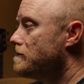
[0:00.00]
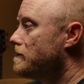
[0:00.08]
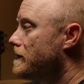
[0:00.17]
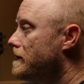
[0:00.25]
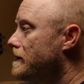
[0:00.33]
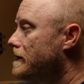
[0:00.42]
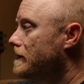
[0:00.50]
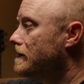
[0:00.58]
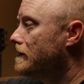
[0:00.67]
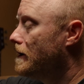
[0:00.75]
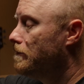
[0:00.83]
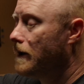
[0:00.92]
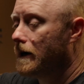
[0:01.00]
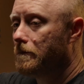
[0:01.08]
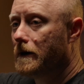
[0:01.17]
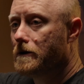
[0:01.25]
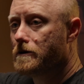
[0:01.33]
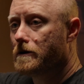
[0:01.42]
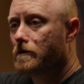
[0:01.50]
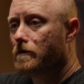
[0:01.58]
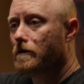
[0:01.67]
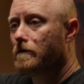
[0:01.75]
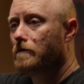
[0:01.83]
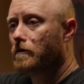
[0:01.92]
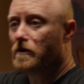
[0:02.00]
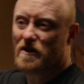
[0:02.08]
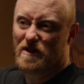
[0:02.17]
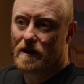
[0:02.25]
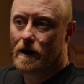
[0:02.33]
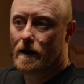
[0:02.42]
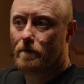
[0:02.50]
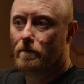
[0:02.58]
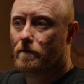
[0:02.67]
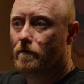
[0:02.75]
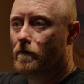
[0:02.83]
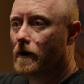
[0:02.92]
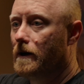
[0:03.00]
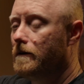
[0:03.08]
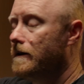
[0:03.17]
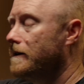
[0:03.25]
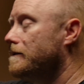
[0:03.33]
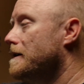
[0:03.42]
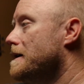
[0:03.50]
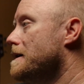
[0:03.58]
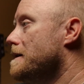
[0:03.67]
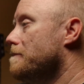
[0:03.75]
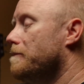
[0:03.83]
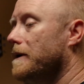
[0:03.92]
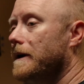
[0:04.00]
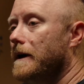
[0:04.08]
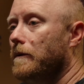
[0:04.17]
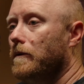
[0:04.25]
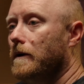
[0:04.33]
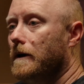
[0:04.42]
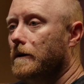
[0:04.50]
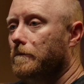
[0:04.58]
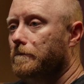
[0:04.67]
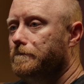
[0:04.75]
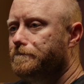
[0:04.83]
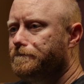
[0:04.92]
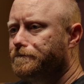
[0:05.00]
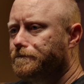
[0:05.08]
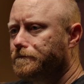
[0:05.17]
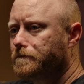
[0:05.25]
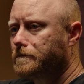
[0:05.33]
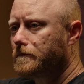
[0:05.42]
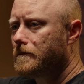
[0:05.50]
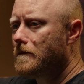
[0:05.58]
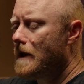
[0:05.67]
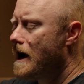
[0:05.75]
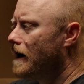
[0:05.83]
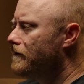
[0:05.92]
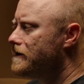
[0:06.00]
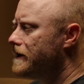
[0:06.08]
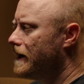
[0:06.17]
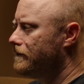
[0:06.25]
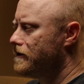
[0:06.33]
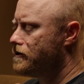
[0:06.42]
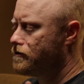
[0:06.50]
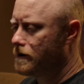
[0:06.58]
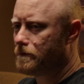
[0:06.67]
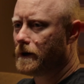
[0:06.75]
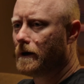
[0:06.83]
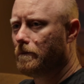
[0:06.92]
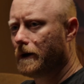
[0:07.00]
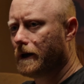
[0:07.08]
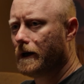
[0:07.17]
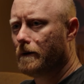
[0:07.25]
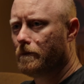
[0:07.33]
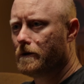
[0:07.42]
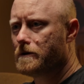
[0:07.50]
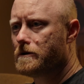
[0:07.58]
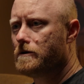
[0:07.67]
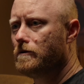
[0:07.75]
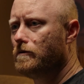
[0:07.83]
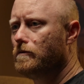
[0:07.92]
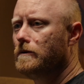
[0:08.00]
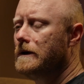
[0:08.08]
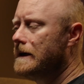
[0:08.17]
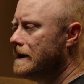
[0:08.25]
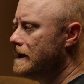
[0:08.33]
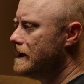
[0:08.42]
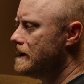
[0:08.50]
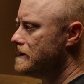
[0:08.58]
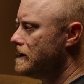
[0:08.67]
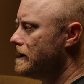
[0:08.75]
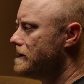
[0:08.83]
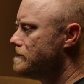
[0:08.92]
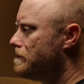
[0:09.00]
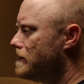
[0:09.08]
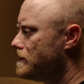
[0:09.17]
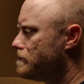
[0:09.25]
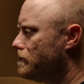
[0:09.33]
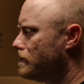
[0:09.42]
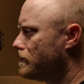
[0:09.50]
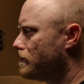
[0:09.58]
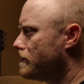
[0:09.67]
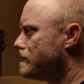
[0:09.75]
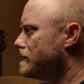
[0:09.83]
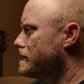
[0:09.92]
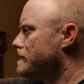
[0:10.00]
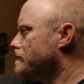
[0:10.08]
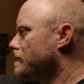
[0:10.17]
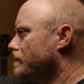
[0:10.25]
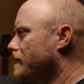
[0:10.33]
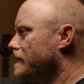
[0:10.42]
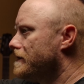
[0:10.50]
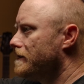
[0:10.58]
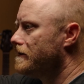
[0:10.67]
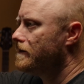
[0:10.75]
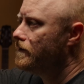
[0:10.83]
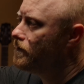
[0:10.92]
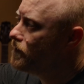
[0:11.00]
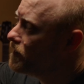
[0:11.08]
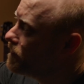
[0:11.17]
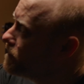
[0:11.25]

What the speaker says: with Blackmagic or the Z-Cam for that thing, but I will obviously have to strip down my cameras to as light as possible in order to sort of get to fit in